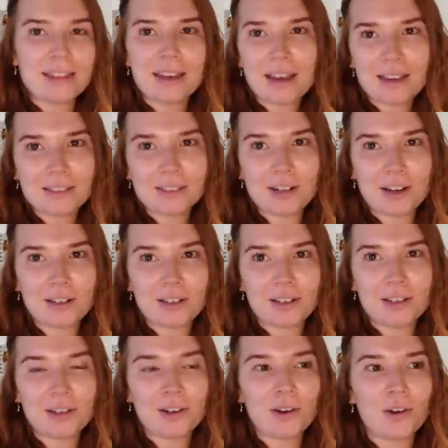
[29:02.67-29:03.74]
think I
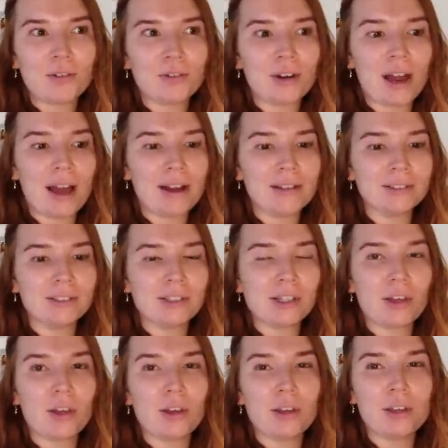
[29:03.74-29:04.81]
started around
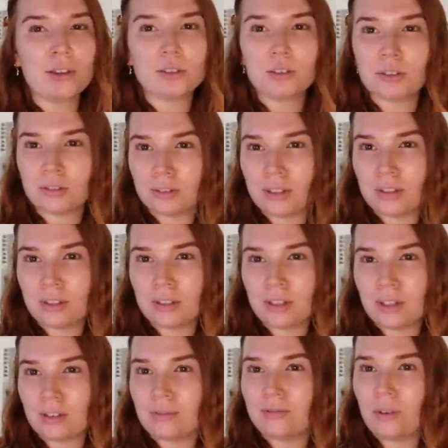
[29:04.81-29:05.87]
either 3:30
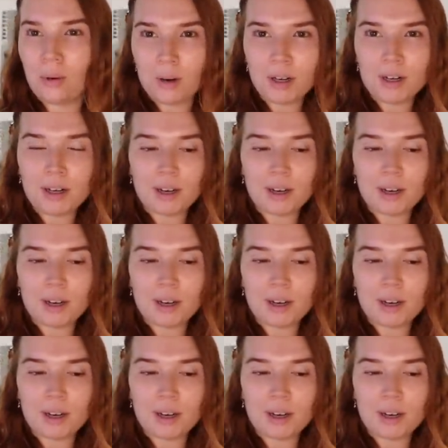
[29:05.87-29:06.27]
or 4.